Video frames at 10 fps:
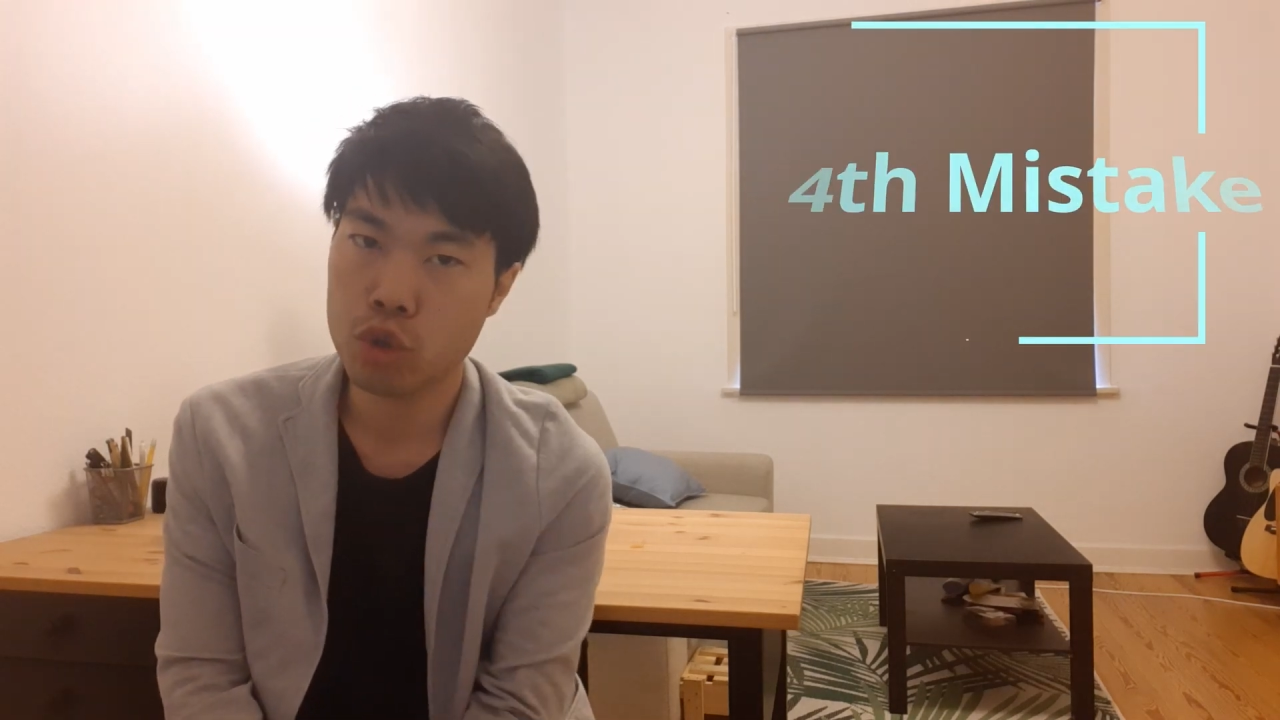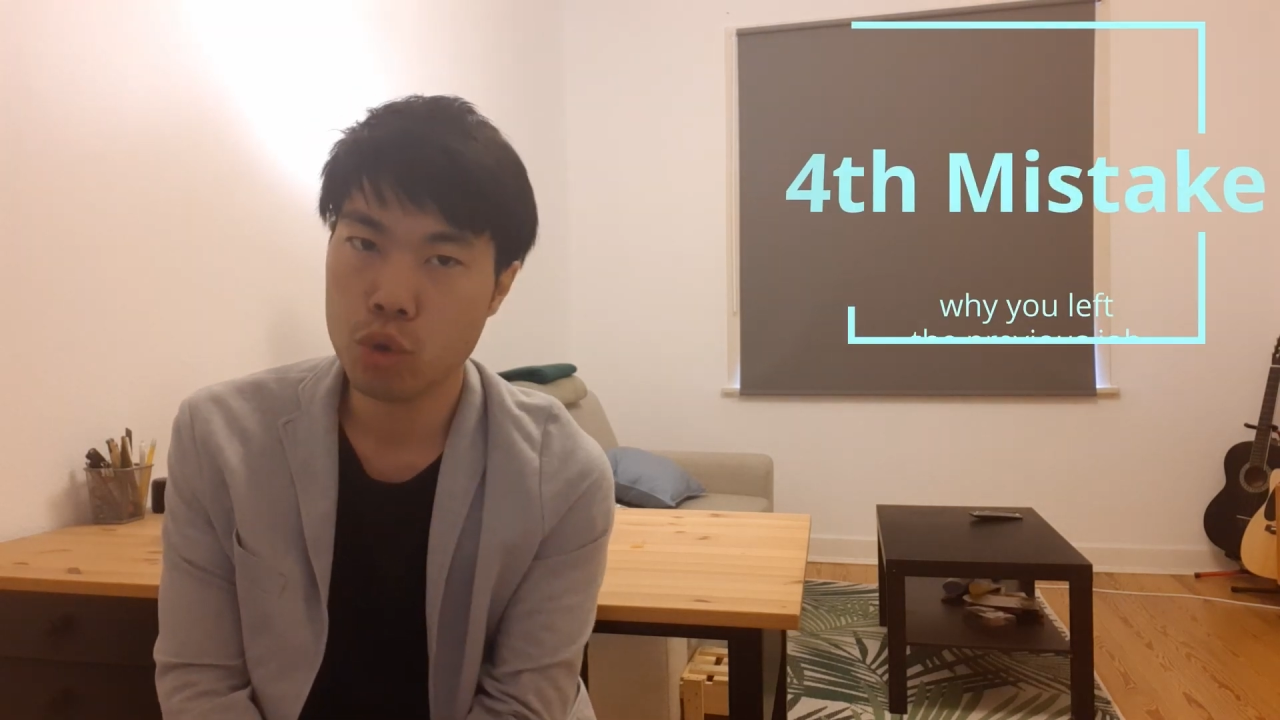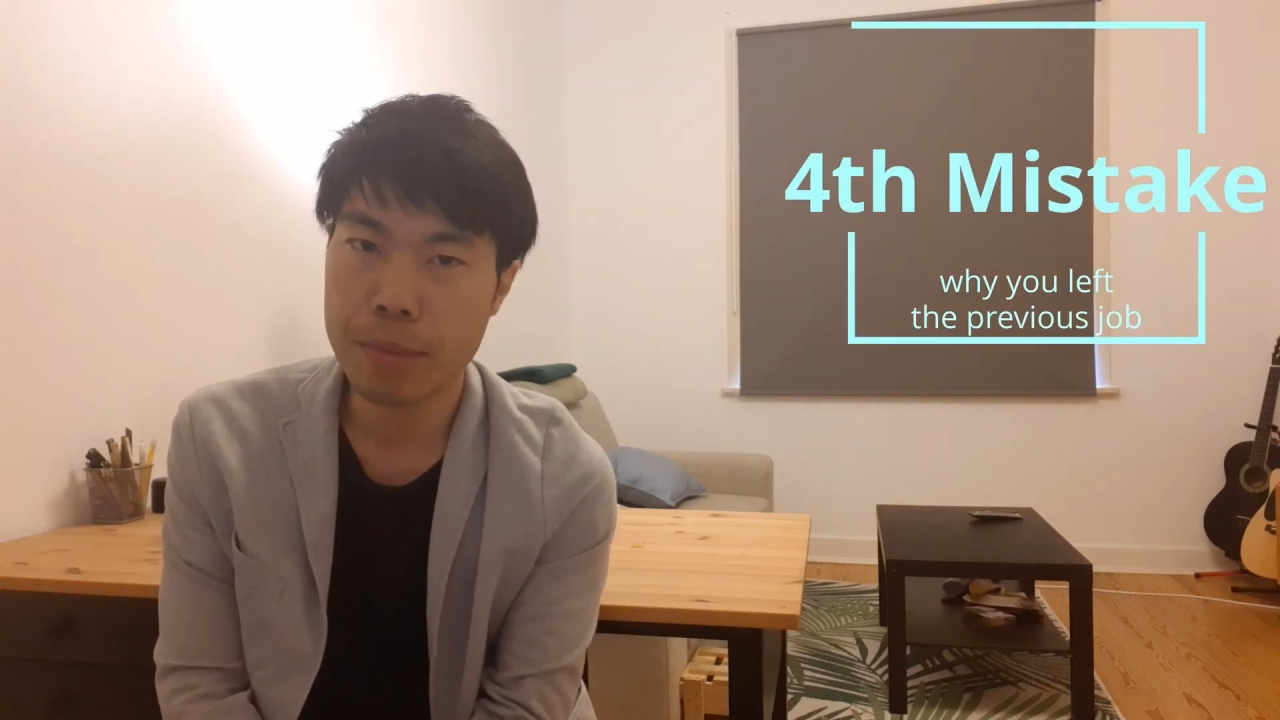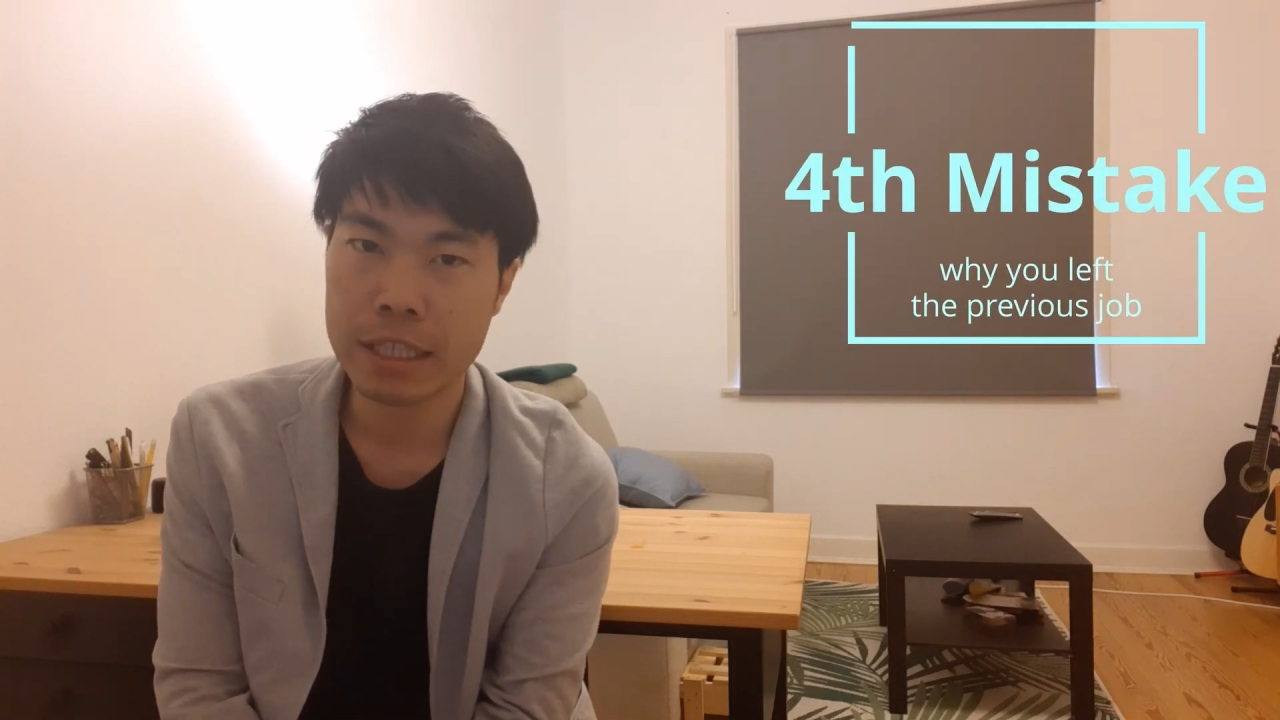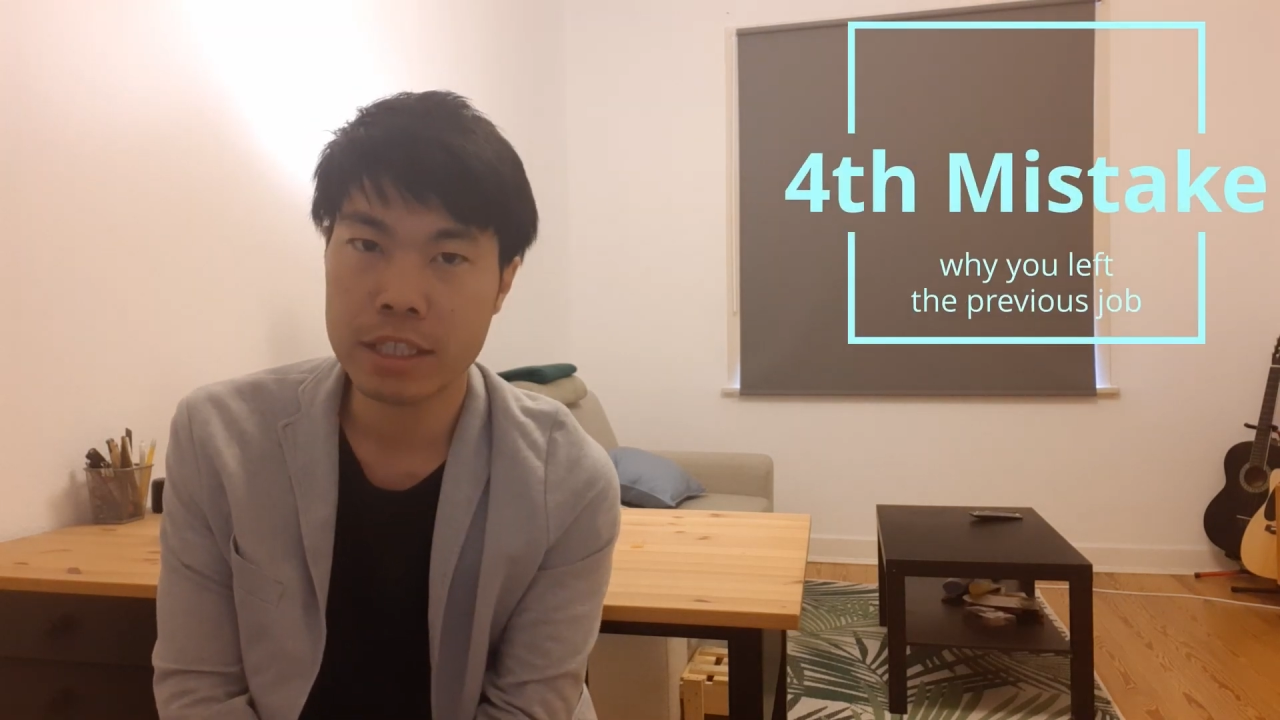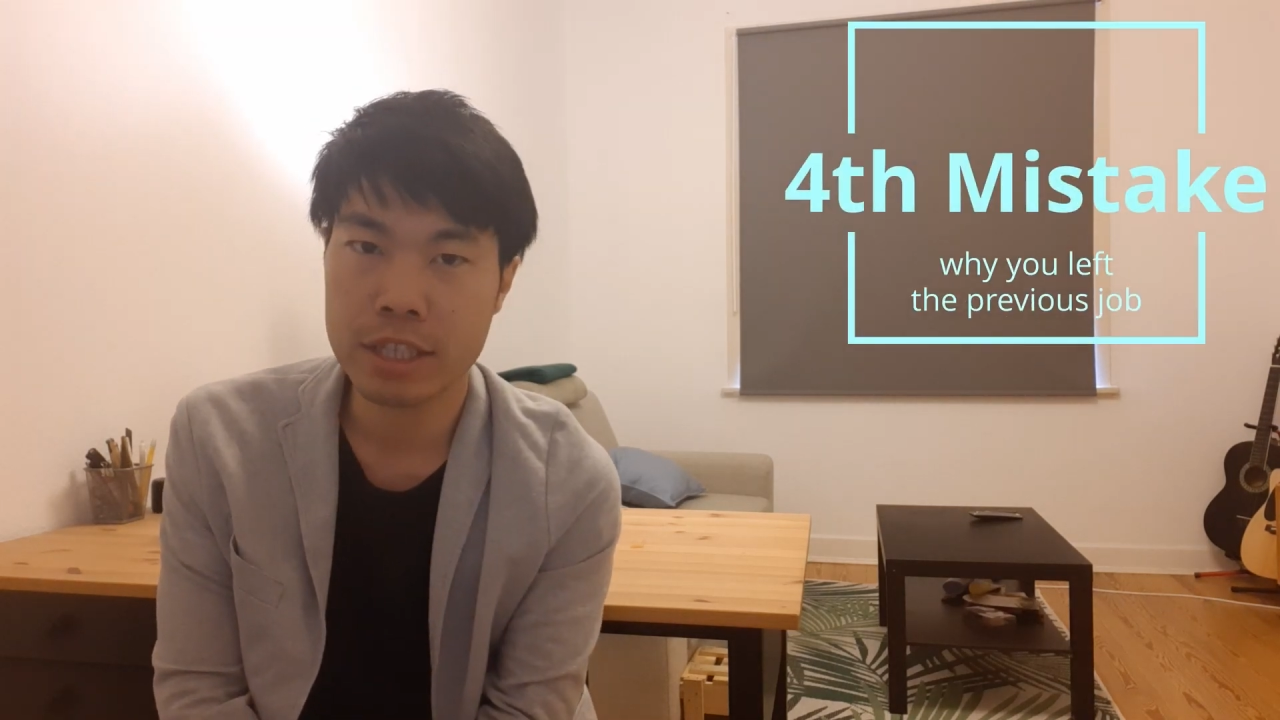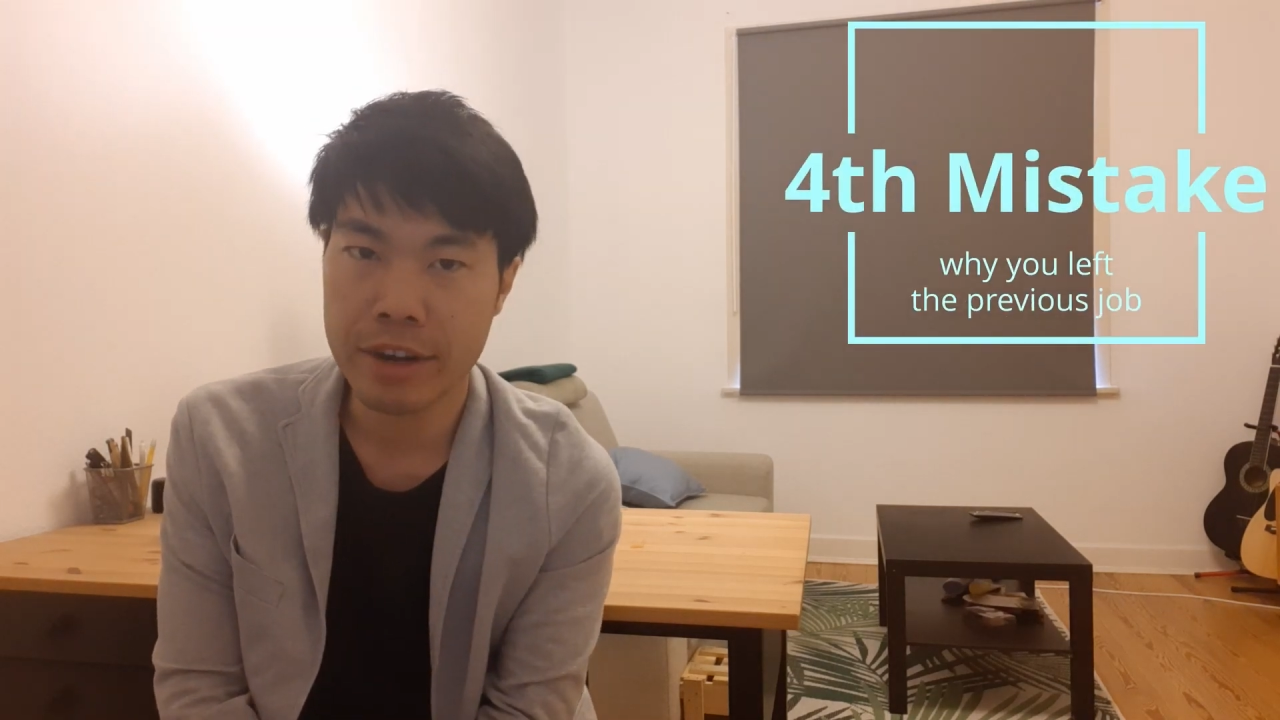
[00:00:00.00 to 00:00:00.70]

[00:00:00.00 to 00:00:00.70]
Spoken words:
too much